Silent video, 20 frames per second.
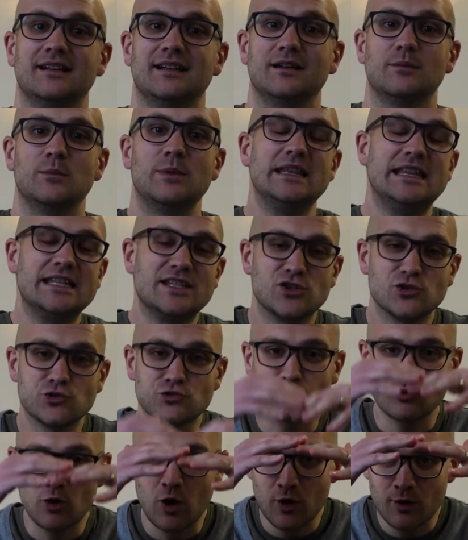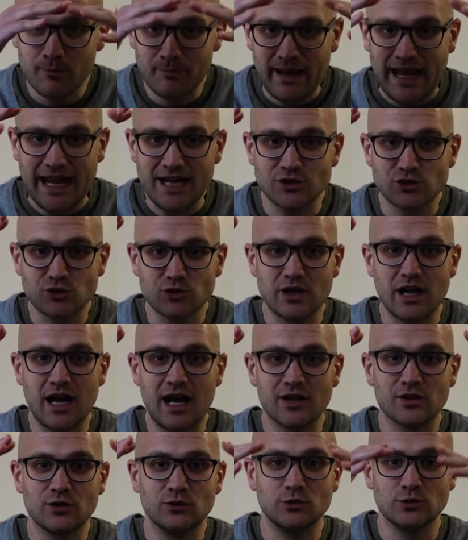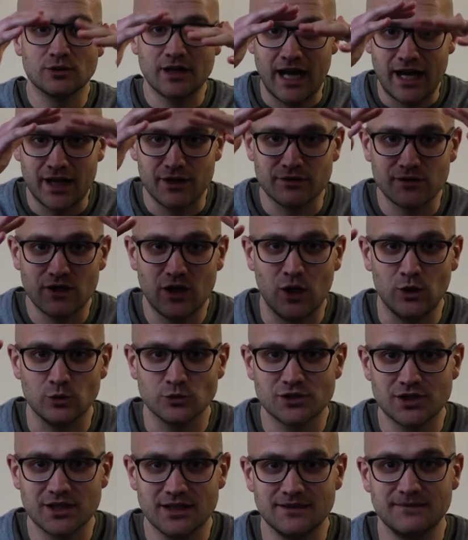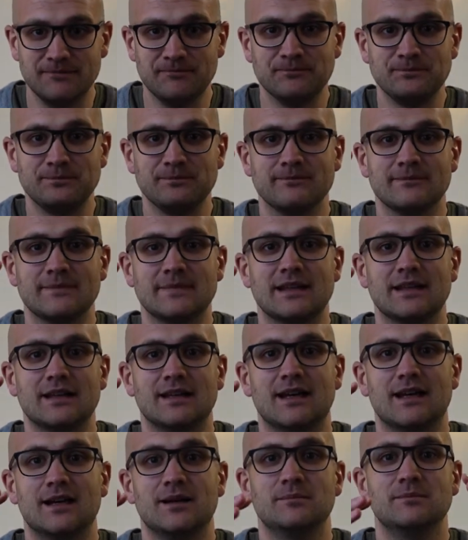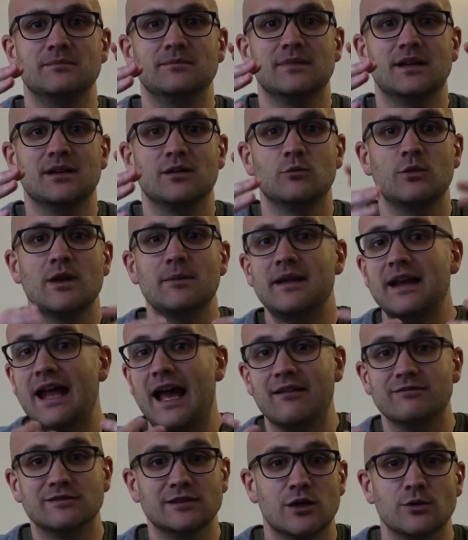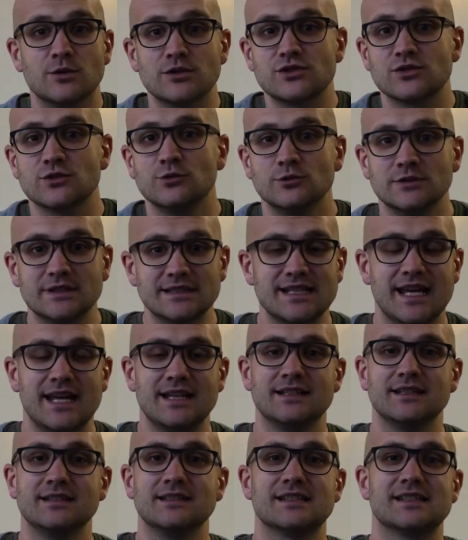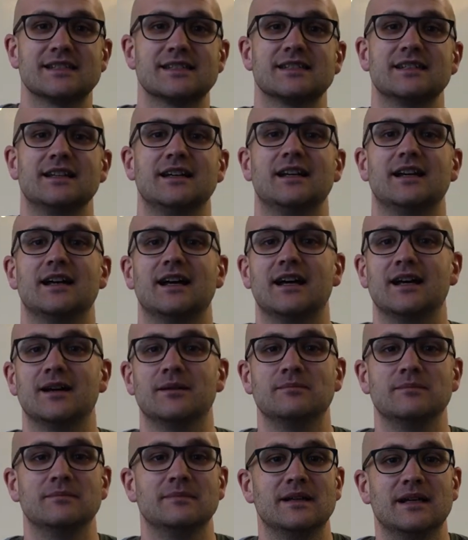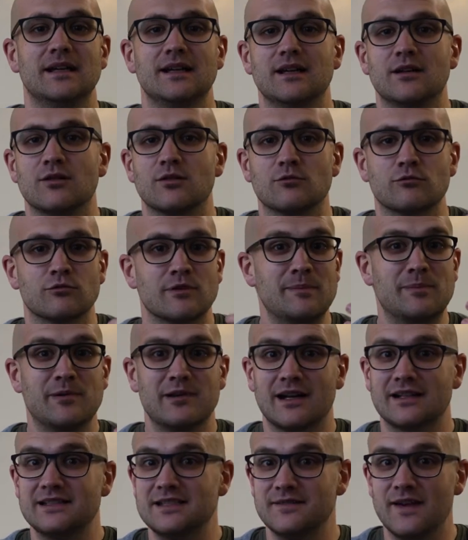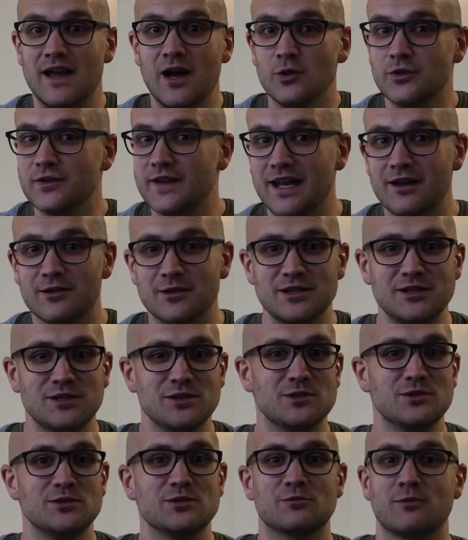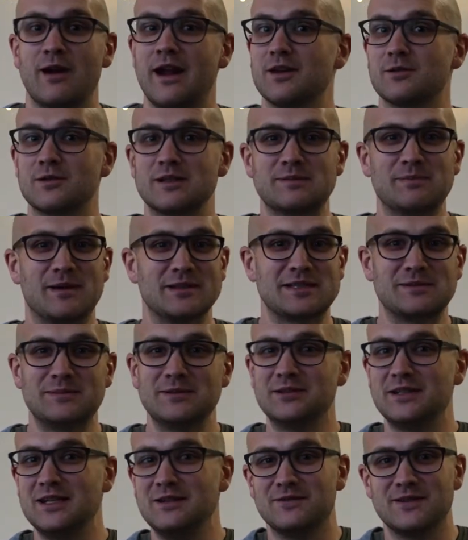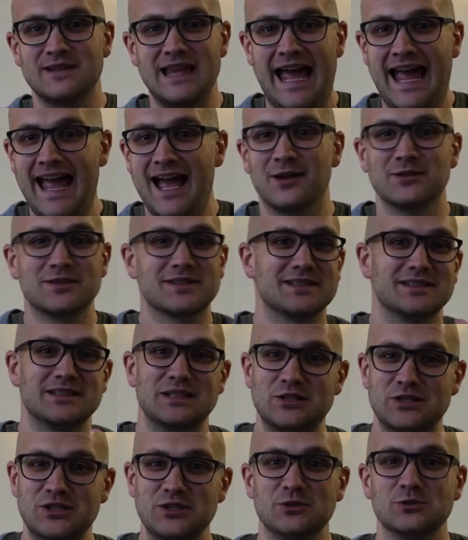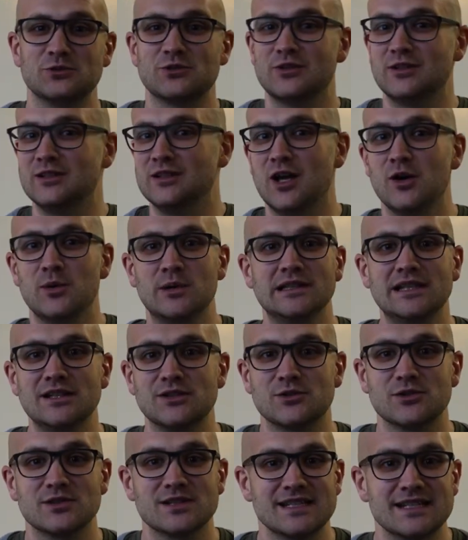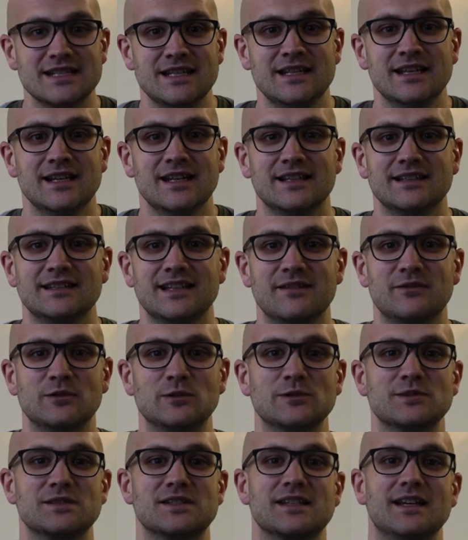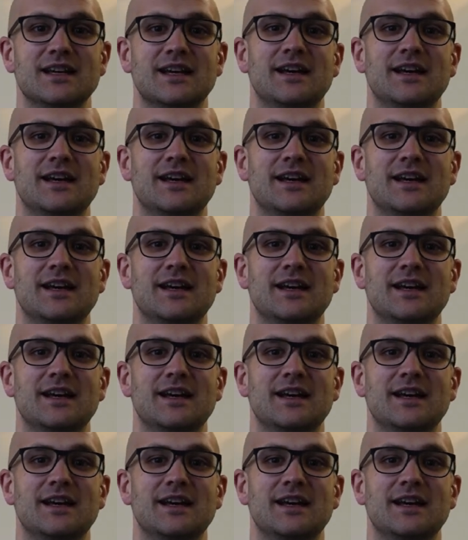With this strong patriarchal kind of culture, women have lower school attendance, reproductive healthcare issues, greater responsibility for the house and the children, lower literacy levels.